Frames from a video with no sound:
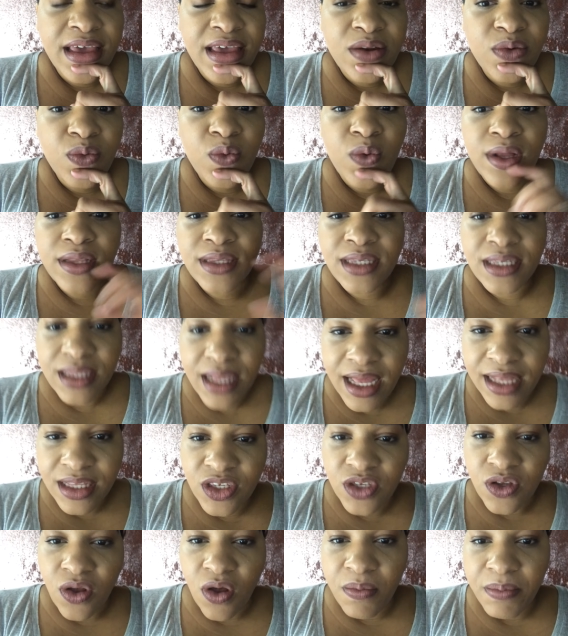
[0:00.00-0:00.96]
once
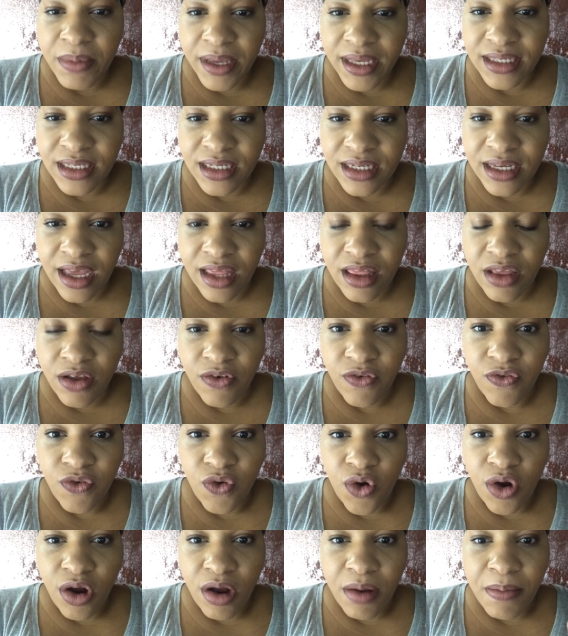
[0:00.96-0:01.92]
that's all mixed together
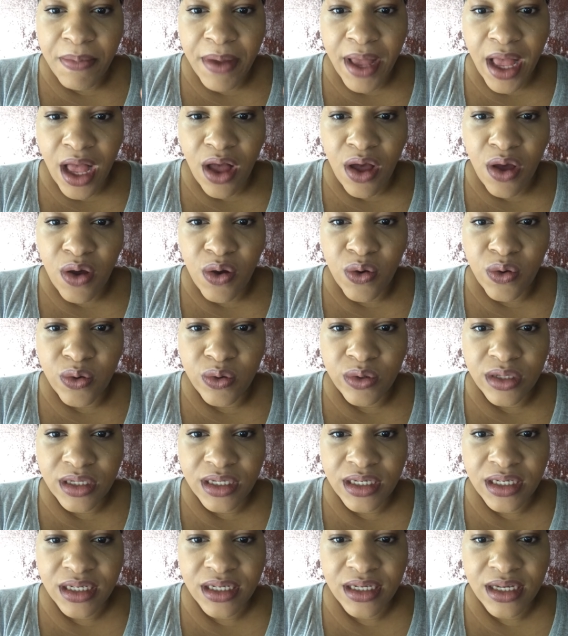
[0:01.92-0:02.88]
for
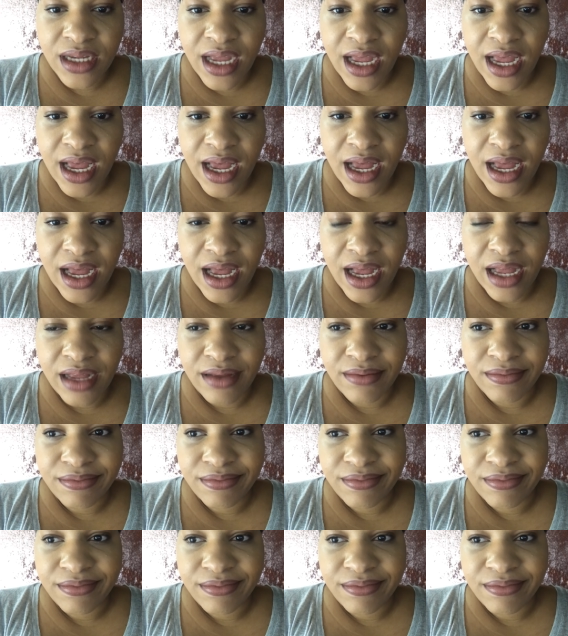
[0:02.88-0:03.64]
about 20-30